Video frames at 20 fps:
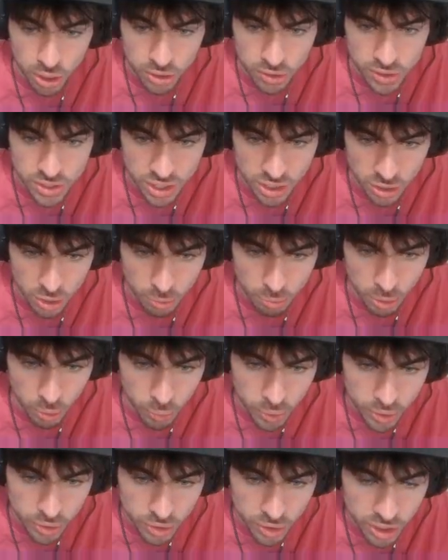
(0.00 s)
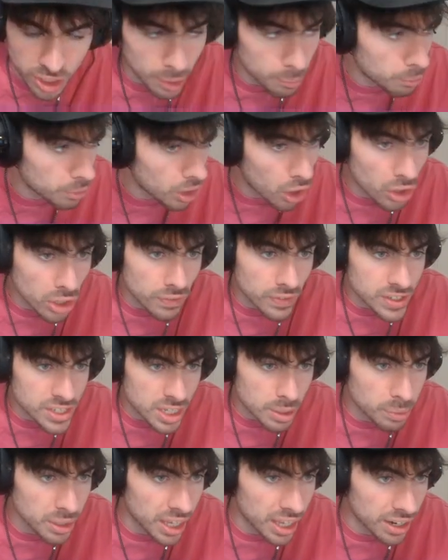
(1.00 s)
is a little bit weird looking, but all of this
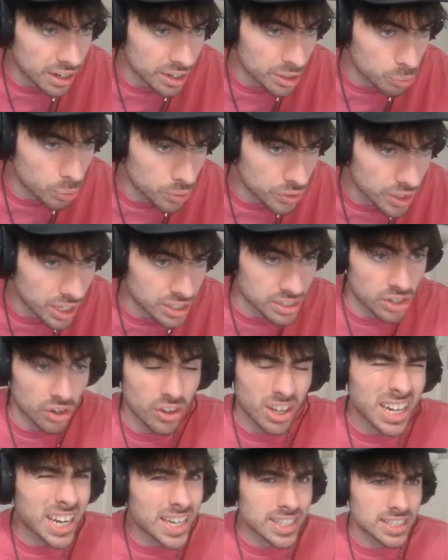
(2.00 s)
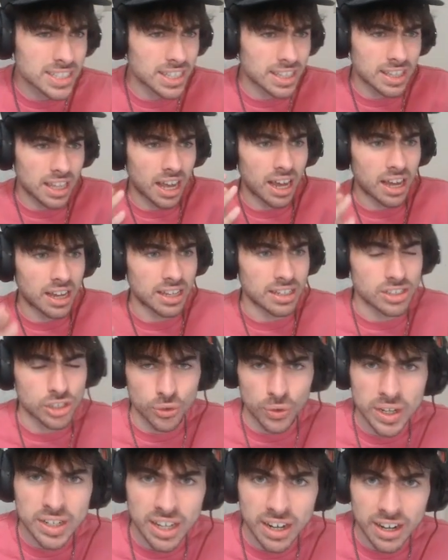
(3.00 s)
can be edited with this. And I'll get into
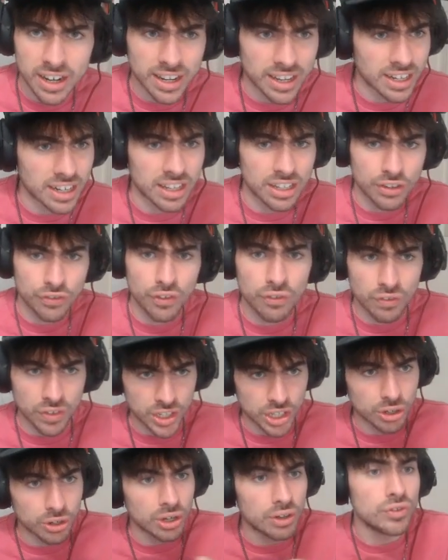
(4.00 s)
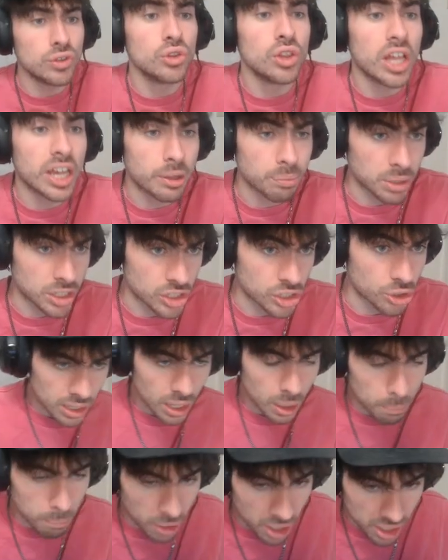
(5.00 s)
terrain editing in a different video if you'd like me to.
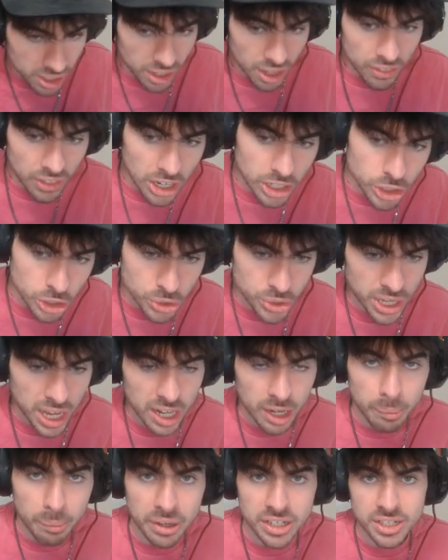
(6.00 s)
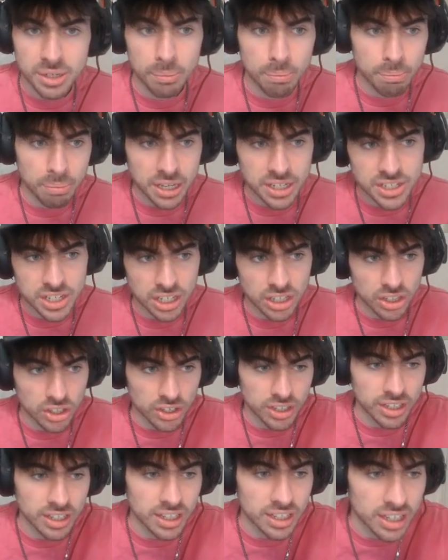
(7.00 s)
But that shows you how to make some basic
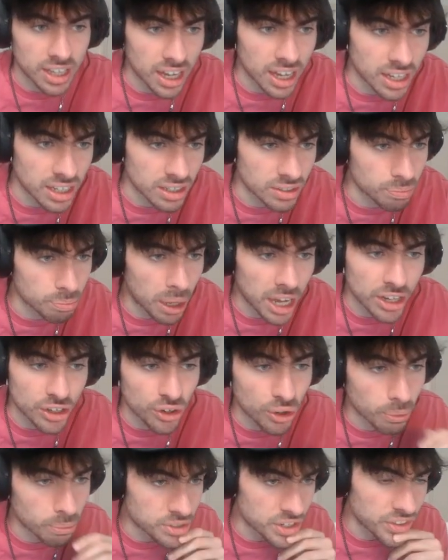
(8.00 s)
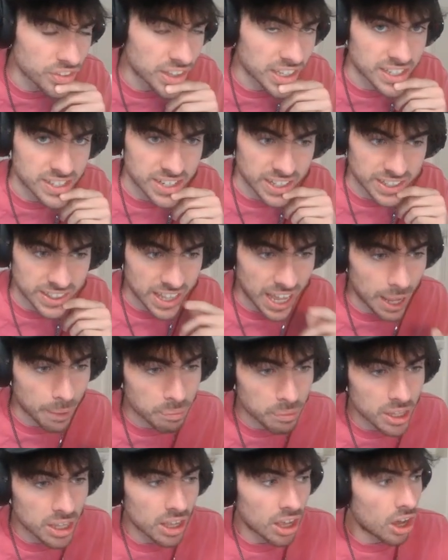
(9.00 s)
looking biomes and things like that.
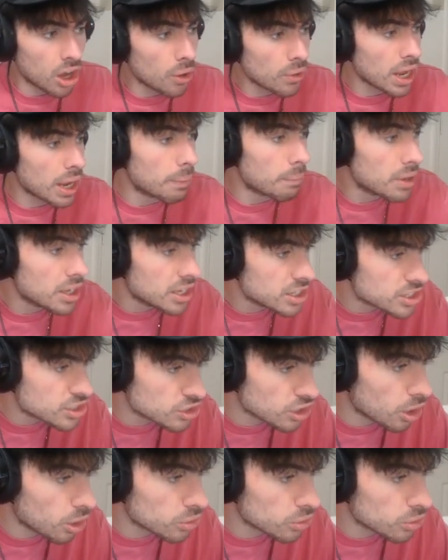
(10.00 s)
Okay, so the